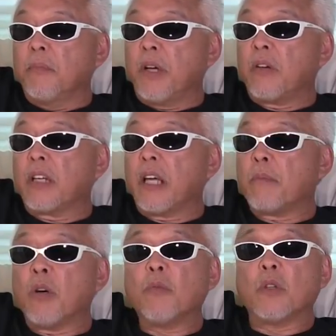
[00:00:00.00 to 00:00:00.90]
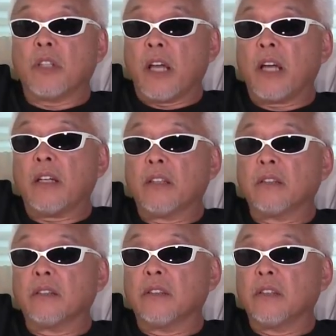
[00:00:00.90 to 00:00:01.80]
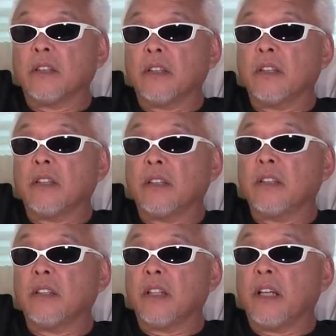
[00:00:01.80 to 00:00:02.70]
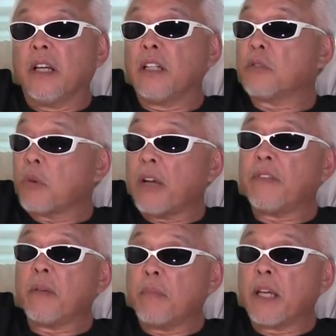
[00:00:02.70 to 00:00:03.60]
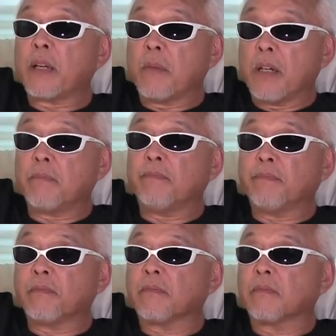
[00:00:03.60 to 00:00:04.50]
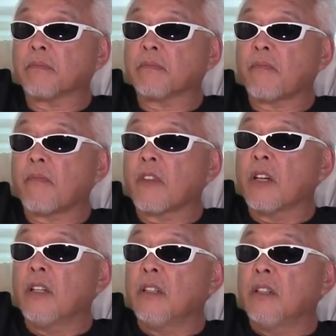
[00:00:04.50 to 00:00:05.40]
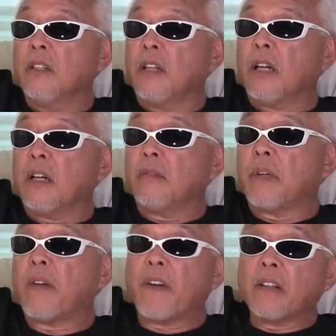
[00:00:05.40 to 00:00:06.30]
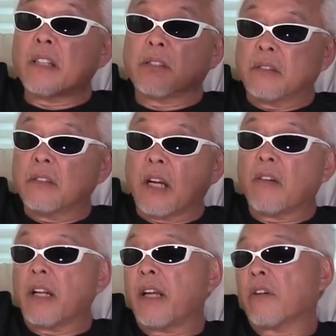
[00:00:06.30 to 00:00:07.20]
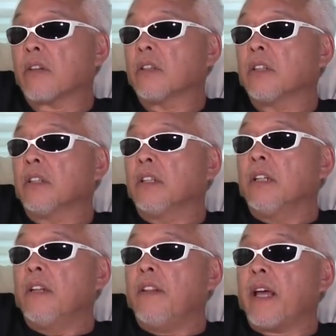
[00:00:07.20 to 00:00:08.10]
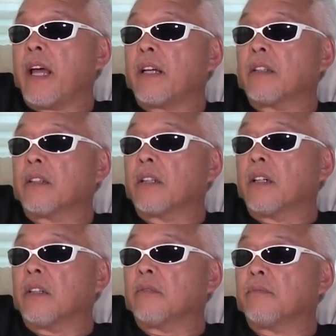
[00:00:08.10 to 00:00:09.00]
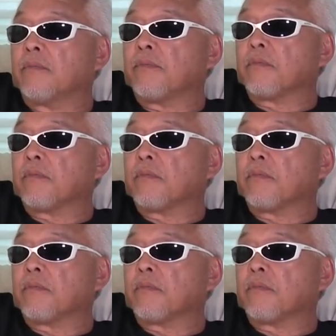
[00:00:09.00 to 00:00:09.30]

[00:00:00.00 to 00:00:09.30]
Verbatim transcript: Perry came home one day, and his wife didn't pick him up. Um, I found this out later that, um,